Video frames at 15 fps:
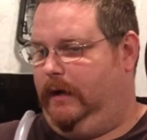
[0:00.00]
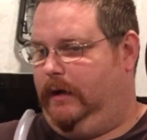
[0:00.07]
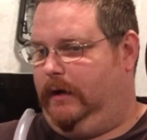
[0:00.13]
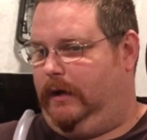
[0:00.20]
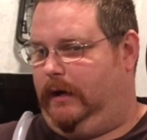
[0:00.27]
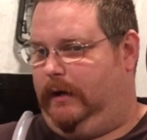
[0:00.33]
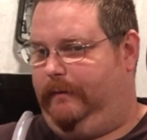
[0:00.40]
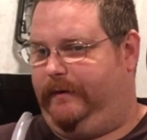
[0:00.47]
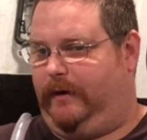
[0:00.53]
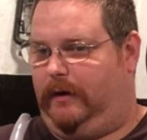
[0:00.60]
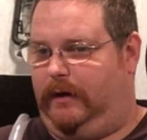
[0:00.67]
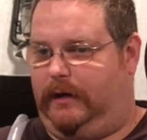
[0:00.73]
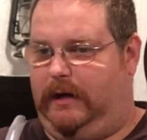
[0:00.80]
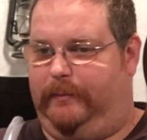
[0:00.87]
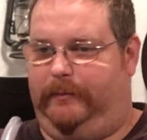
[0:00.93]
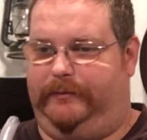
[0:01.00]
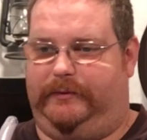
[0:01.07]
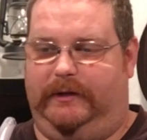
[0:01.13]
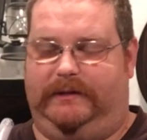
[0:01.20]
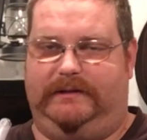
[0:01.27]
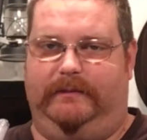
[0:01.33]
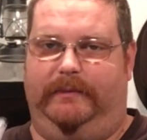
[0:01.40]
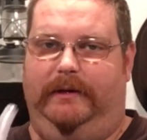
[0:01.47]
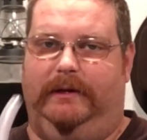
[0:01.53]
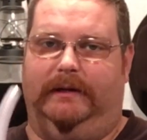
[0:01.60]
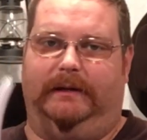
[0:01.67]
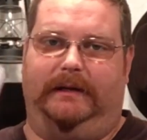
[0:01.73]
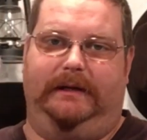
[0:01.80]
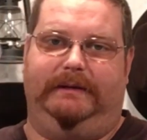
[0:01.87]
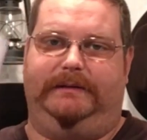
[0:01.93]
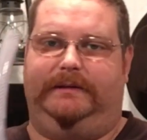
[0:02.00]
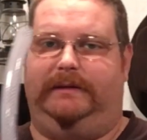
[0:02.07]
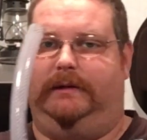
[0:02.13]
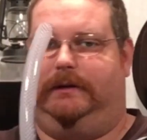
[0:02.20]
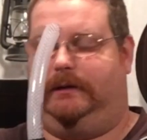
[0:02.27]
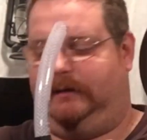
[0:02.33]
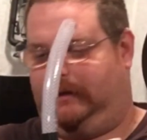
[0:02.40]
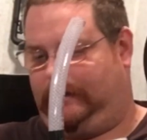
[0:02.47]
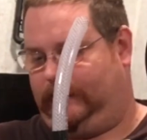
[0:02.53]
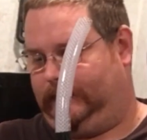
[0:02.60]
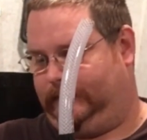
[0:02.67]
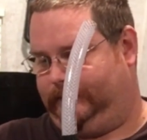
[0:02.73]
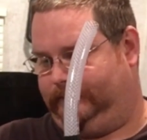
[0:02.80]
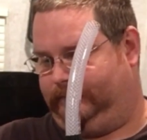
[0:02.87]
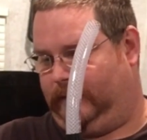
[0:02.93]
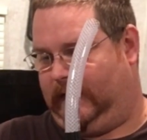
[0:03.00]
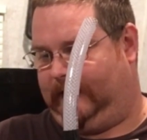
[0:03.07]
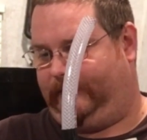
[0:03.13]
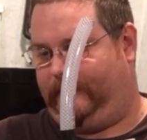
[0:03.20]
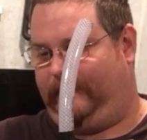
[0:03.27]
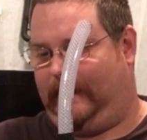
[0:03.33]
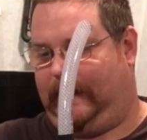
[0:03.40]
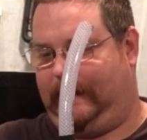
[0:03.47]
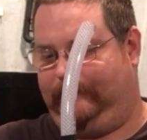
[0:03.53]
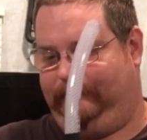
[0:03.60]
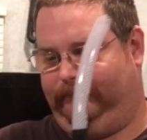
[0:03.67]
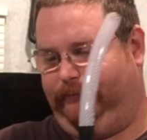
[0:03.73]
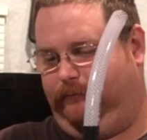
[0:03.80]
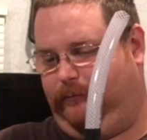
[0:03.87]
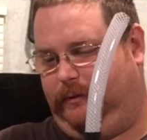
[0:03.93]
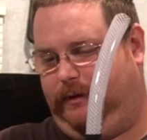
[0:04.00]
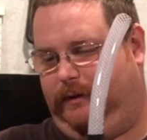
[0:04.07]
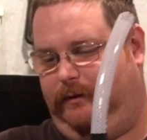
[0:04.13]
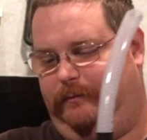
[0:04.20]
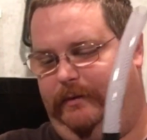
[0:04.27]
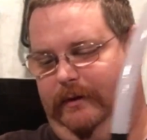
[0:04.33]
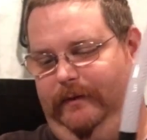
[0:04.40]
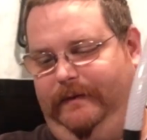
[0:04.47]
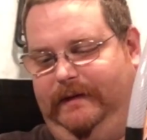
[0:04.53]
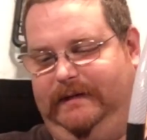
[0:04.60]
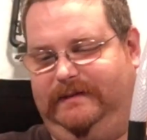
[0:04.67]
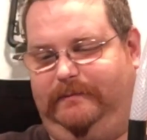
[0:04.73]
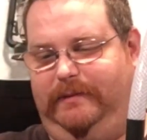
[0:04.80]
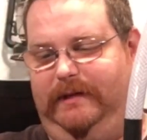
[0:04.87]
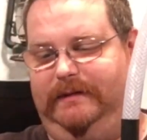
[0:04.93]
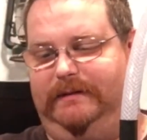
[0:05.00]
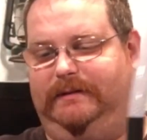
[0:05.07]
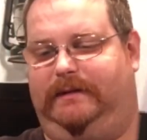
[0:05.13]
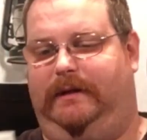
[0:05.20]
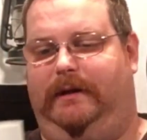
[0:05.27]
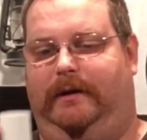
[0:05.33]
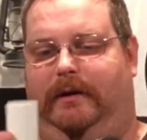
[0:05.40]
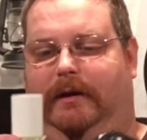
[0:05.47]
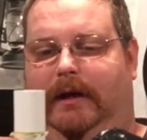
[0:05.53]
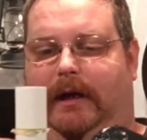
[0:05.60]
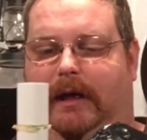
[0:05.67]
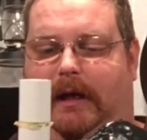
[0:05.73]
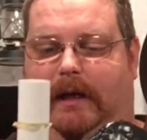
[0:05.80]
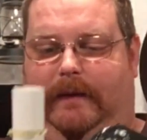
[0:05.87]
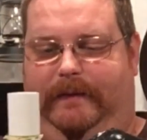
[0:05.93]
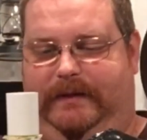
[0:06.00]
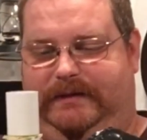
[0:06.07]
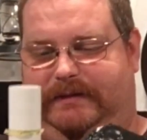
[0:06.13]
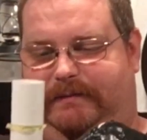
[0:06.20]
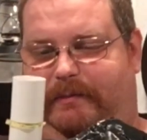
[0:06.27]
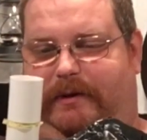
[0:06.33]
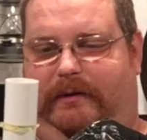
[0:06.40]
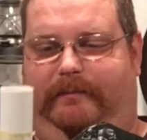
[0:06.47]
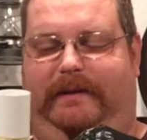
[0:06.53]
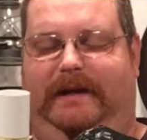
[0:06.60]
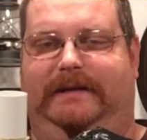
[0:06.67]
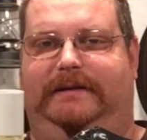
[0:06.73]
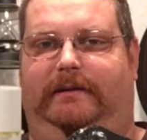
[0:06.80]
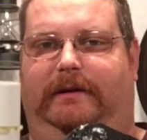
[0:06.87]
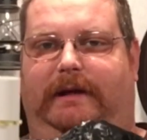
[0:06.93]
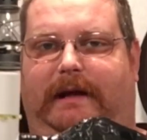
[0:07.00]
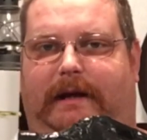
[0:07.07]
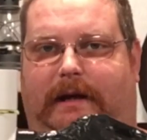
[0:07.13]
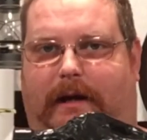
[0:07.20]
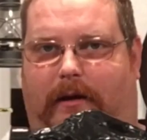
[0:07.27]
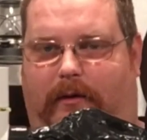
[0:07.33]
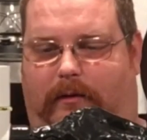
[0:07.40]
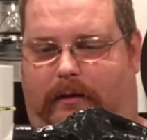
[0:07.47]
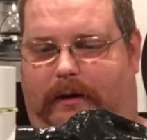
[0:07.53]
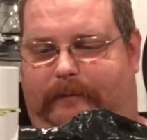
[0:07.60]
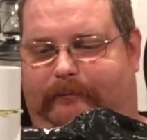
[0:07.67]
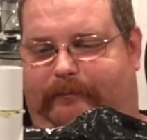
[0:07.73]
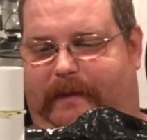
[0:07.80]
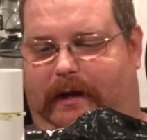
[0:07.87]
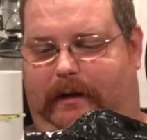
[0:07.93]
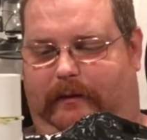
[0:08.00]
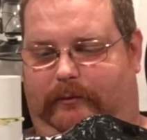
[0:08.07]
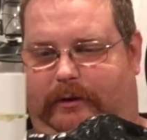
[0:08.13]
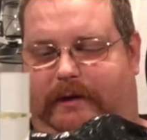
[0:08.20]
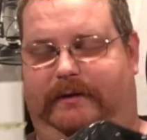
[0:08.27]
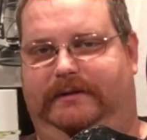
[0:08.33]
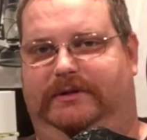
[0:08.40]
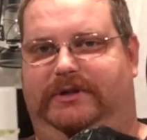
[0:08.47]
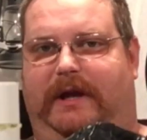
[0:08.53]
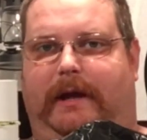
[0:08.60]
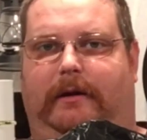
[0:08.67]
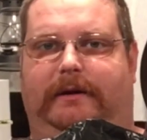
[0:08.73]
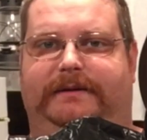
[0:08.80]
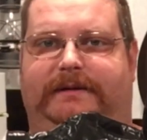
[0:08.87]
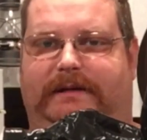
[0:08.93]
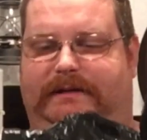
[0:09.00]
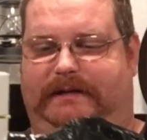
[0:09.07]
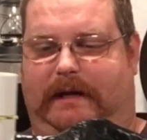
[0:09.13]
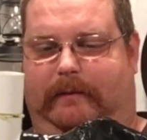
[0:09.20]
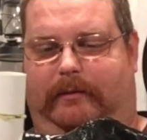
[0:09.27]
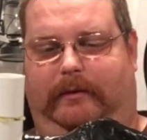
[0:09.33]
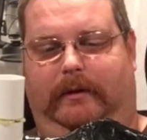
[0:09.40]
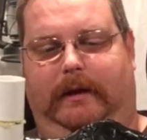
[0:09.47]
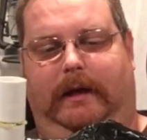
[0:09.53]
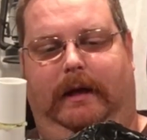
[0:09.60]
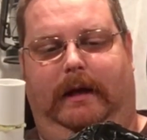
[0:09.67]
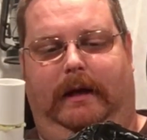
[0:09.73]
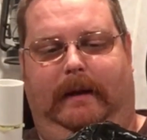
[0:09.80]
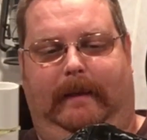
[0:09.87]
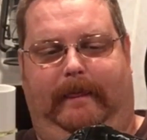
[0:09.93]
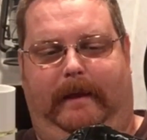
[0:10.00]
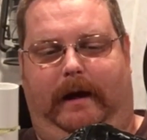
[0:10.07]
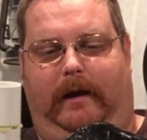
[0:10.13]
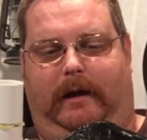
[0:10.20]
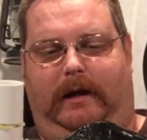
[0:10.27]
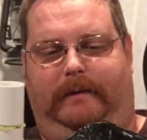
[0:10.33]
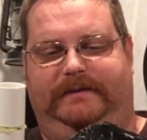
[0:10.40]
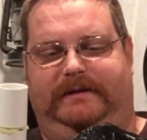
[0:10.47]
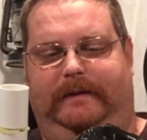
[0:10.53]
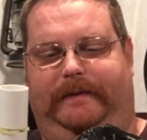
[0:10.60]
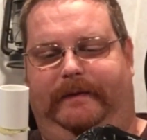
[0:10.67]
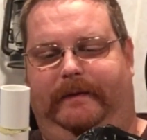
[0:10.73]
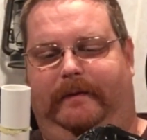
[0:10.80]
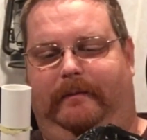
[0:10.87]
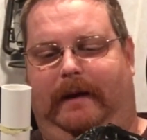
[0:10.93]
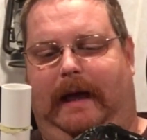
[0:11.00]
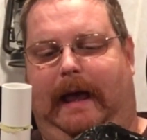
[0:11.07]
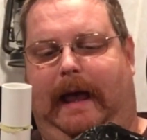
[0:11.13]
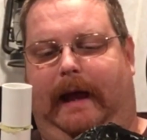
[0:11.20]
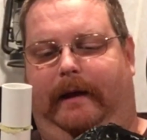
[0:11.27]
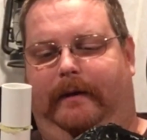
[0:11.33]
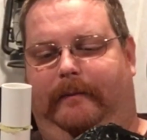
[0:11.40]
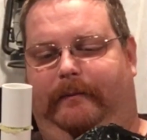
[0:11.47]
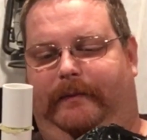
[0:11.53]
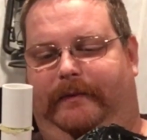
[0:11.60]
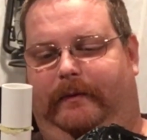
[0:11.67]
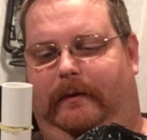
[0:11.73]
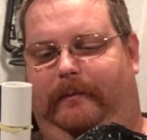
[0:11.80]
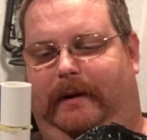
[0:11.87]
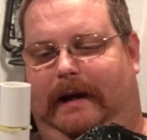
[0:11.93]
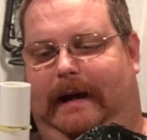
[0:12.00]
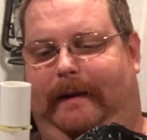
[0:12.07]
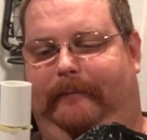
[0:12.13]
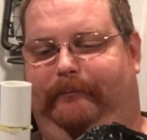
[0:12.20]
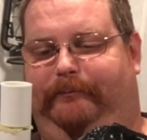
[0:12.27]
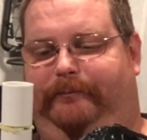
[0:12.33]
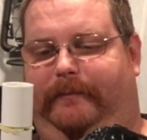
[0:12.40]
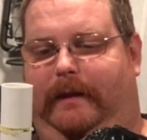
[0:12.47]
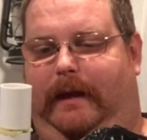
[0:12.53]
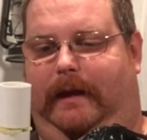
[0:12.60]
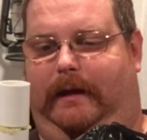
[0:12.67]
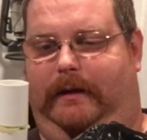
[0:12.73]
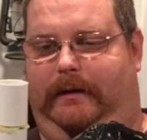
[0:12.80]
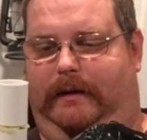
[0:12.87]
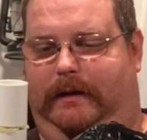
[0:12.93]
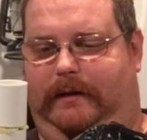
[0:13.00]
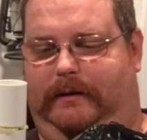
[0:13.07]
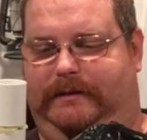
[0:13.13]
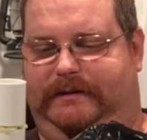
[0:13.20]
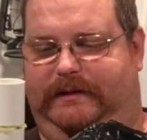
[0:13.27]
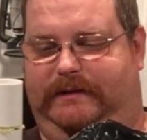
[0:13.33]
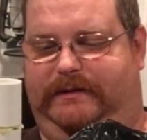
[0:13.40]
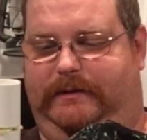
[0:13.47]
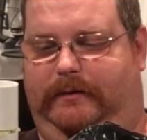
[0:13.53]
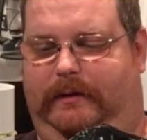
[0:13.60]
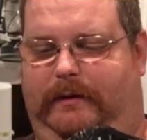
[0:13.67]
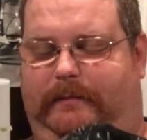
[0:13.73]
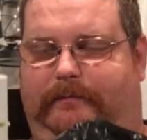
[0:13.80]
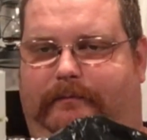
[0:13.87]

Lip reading: There are a couple of tricks to building this. Off the bat, when you build these pieces here, this is built basically like an air horn. We're going to use a chanter as an example. Air comes in through the bag, through a pipe, and it enters into